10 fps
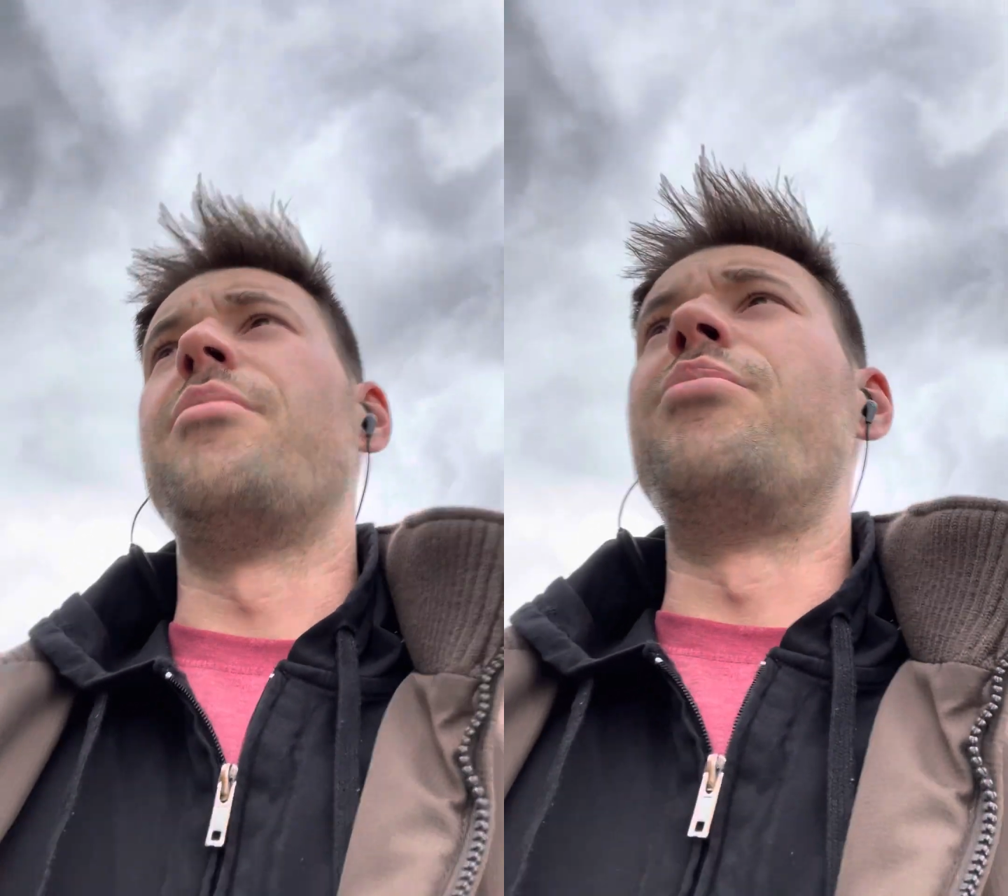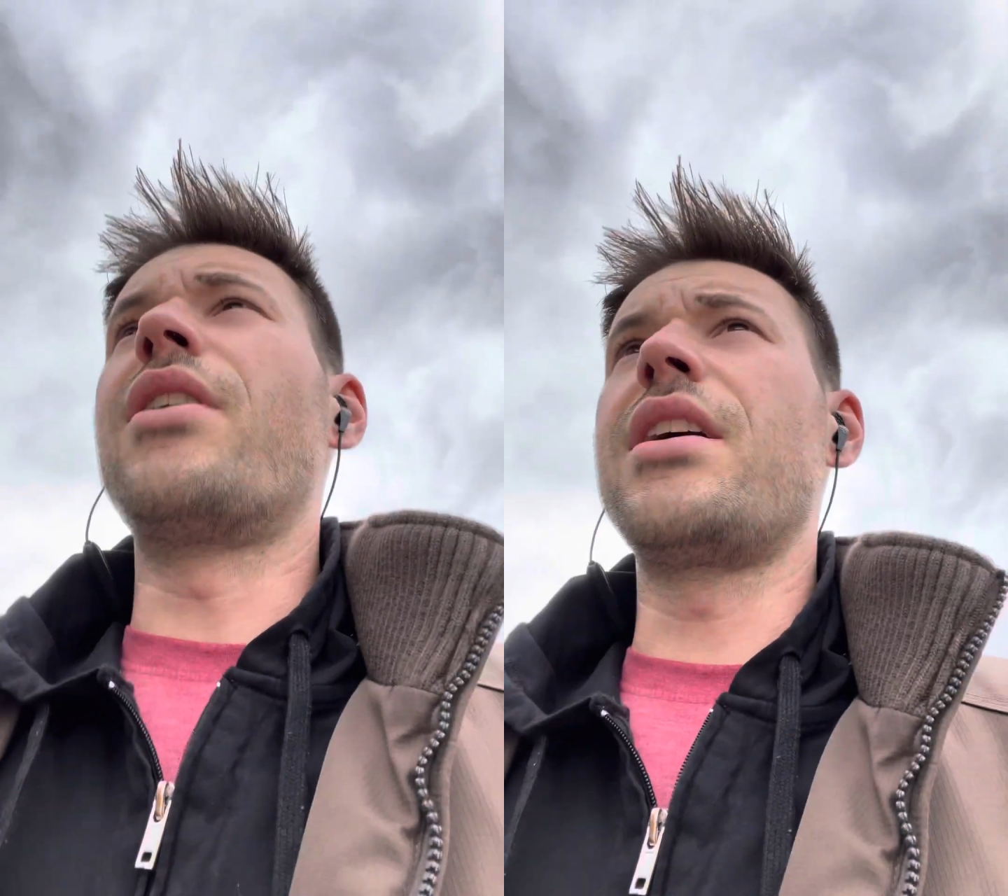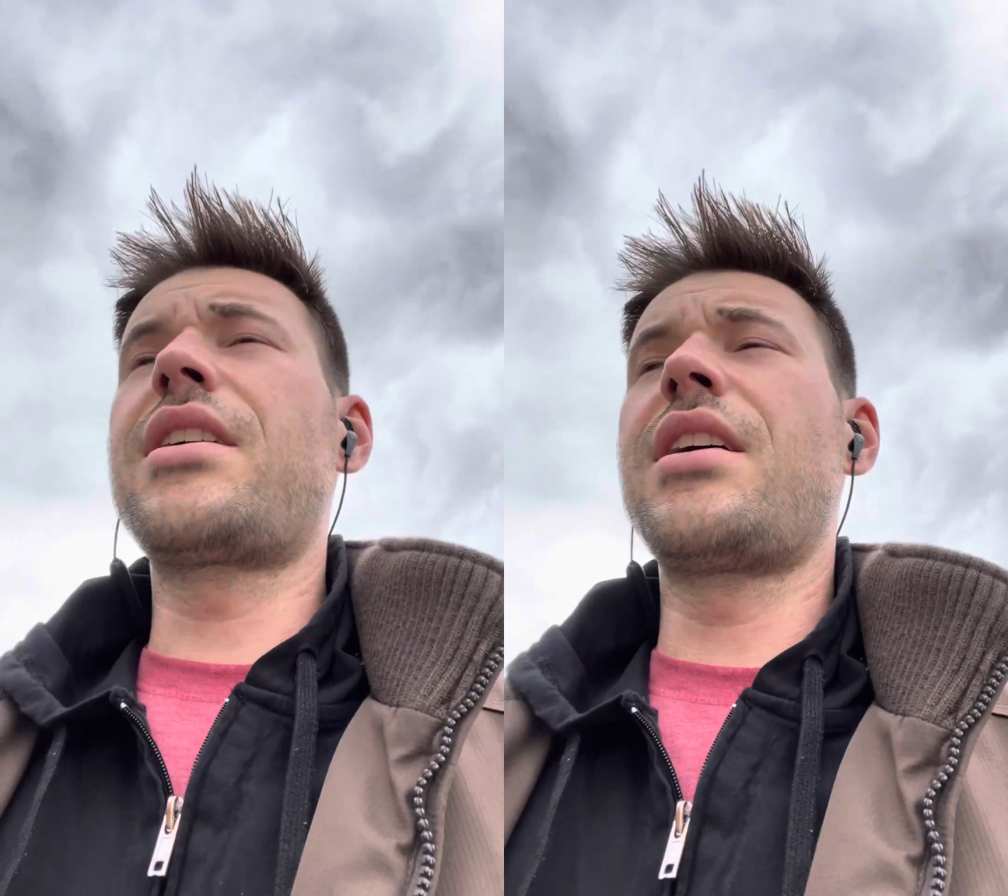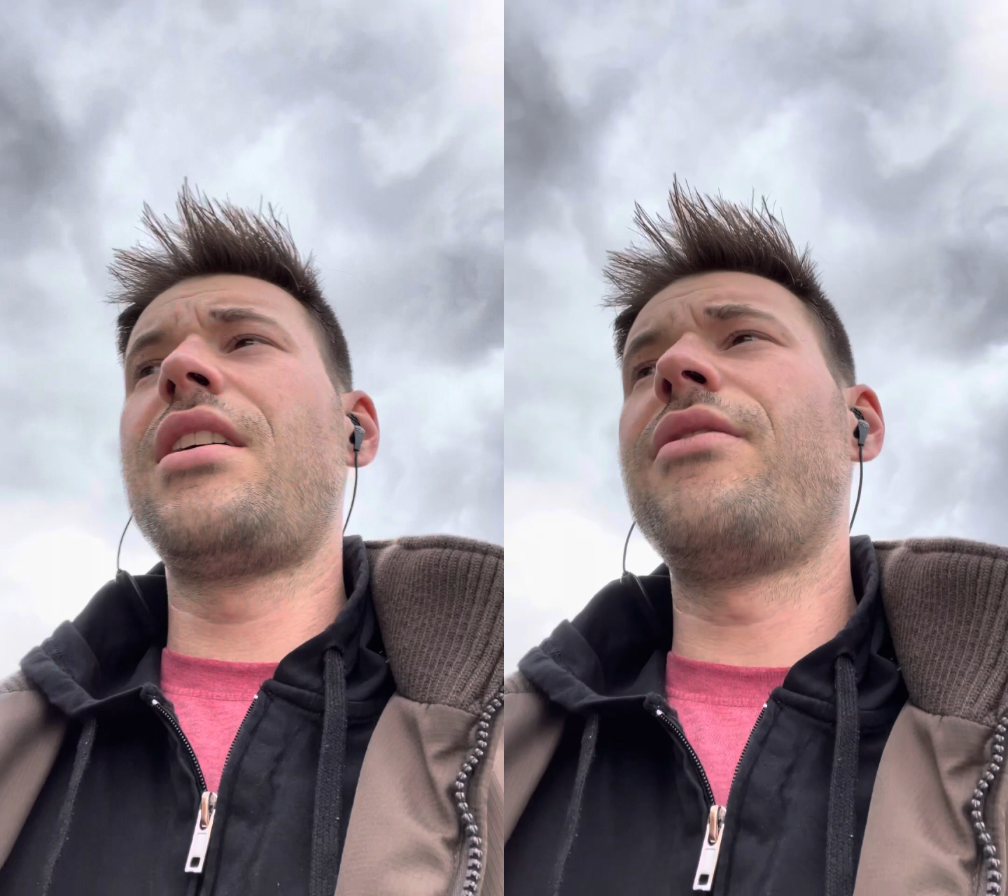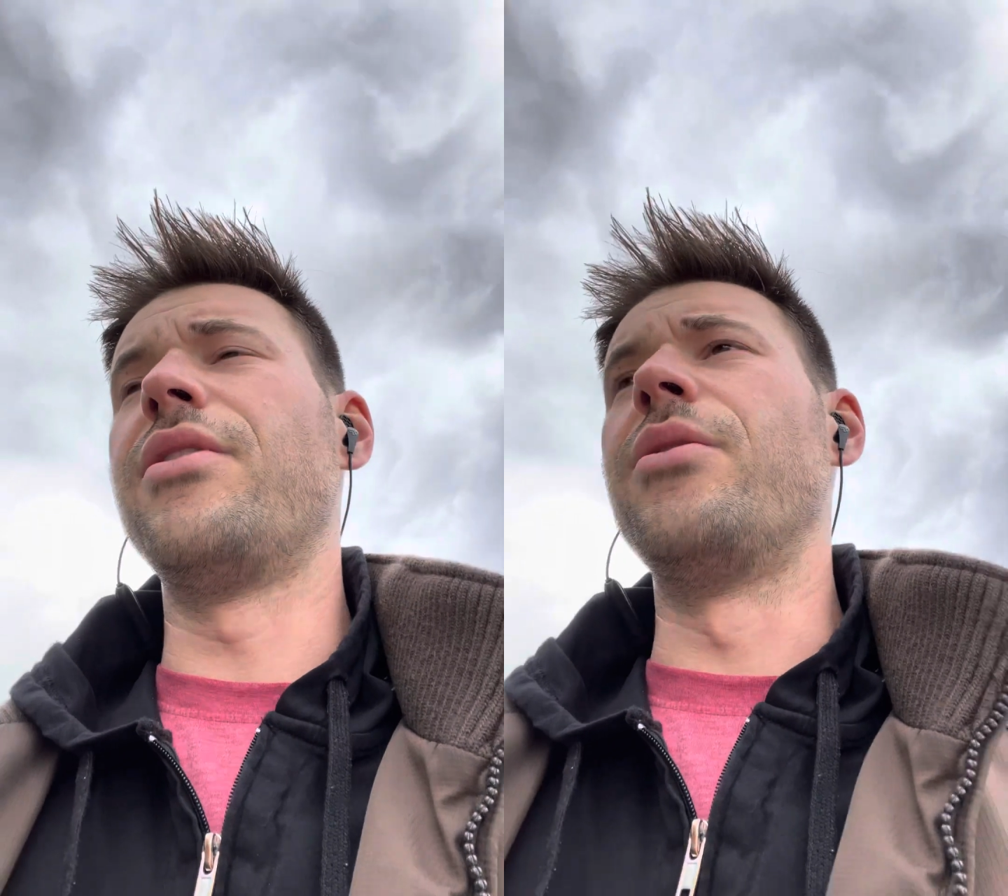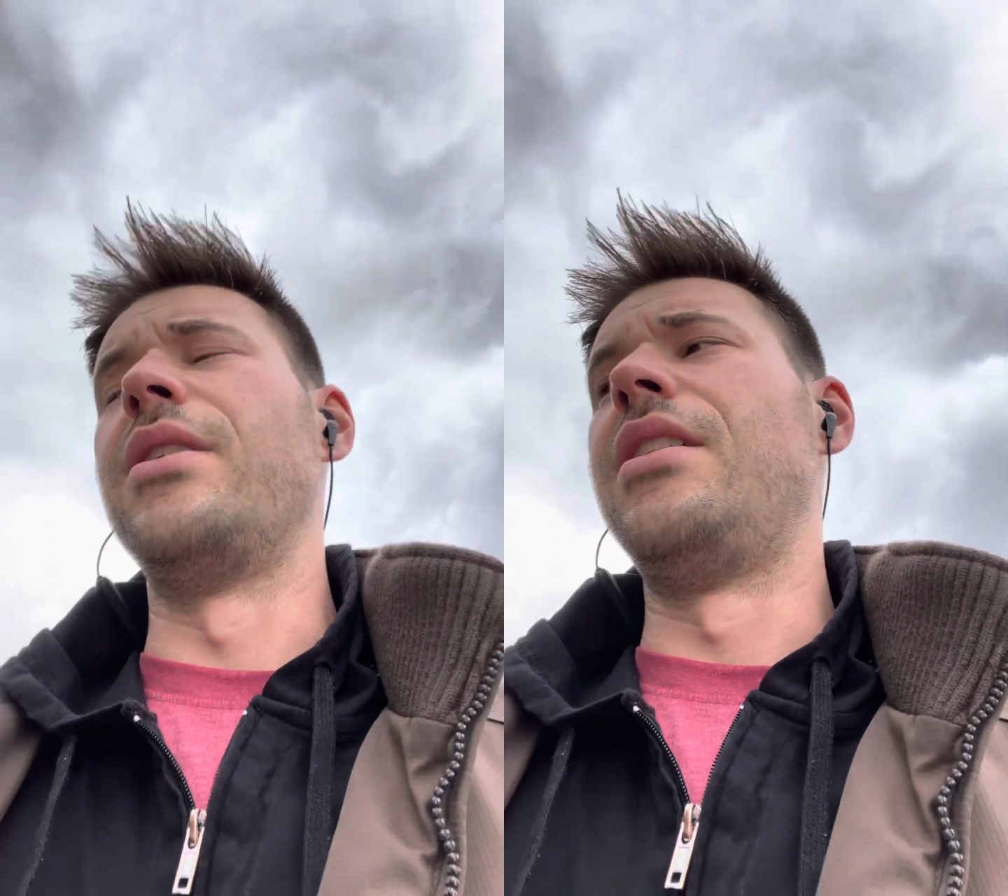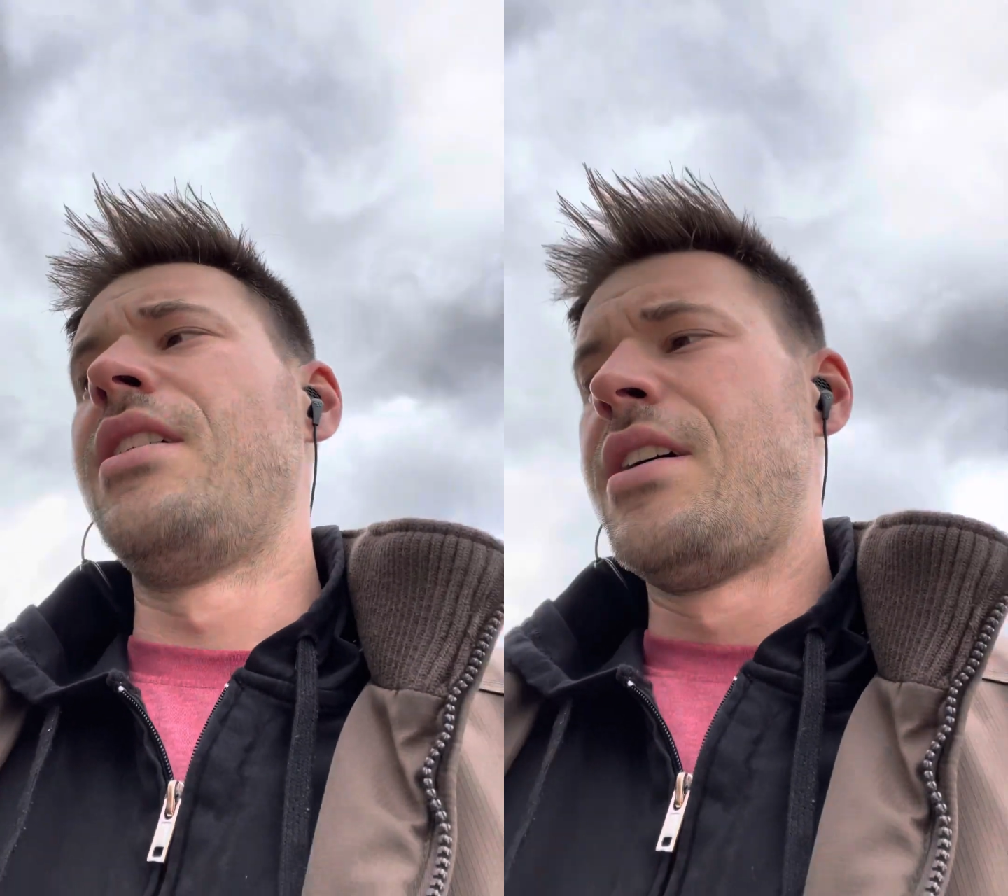brake fluid,